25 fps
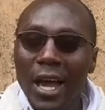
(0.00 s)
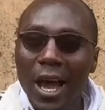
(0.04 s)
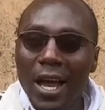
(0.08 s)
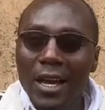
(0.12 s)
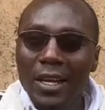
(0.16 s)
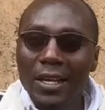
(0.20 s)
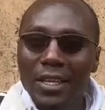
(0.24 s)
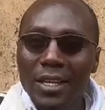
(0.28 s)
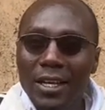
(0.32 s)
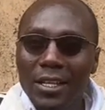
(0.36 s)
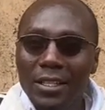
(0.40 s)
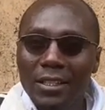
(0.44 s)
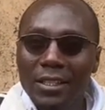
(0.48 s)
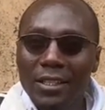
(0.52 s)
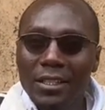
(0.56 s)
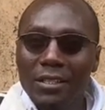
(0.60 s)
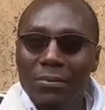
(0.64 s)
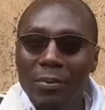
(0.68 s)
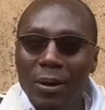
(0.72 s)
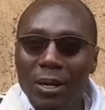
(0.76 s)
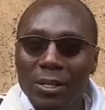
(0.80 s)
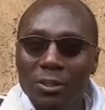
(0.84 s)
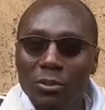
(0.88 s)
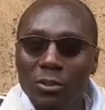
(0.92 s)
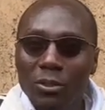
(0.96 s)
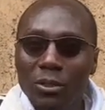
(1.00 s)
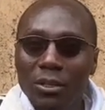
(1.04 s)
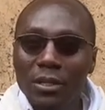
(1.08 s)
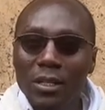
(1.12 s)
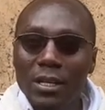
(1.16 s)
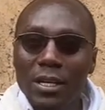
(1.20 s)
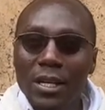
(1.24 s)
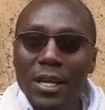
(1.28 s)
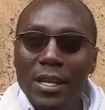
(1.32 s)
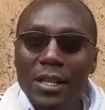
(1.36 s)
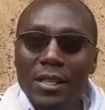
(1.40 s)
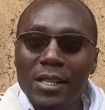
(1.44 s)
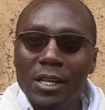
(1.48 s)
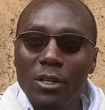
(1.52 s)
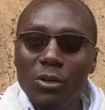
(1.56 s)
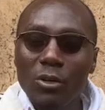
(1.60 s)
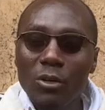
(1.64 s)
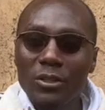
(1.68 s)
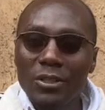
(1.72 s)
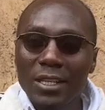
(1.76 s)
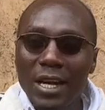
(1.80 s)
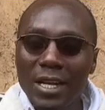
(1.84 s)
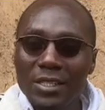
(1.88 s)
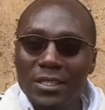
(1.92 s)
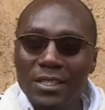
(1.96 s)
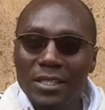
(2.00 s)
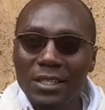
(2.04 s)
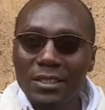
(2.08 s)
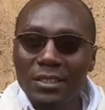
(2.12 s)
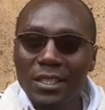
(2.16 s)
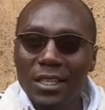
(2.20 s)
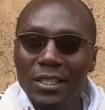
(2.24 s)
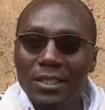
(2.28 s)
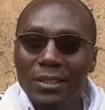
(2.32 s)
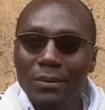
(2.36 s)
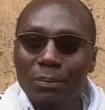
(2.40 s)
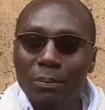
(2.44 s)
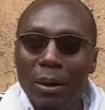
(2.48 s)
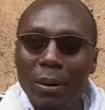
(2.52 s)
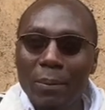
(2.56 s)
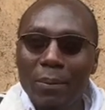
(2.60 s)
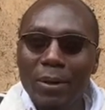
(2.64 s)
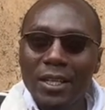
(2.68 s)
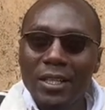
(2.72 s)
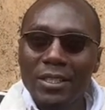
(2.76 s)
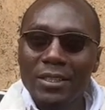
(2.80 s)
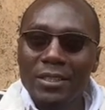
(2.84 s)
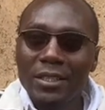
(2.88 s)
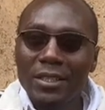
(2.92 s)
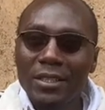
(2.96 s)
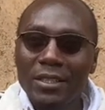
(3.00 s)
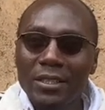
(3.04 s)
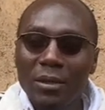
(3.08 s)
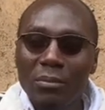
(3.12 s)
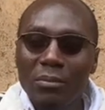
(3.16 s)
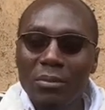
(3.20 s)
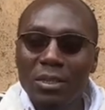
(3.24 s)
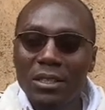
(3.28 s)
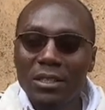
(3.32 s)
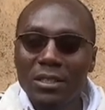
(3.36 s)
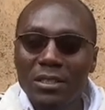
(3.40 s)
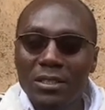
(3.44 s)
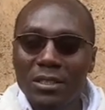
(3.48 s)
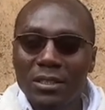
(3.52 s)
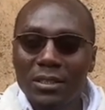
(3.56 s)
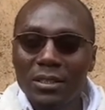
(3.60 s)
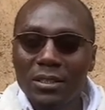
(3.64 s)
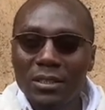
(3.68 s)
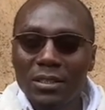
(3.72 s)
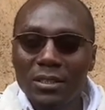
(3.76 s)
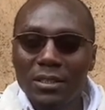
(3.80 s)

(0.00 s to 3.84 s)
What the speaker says: and yet this person, the doctor has written permanent disability.